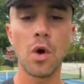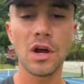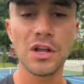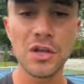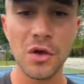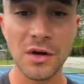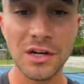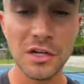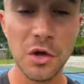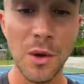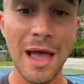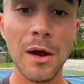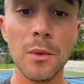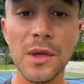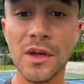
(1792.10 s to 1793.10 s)
So what are you going to
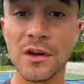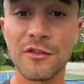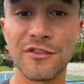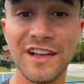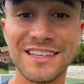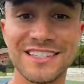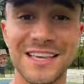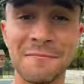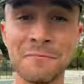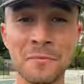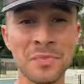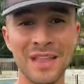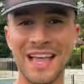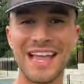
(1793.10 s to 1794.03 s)
do? How are we going to fix it?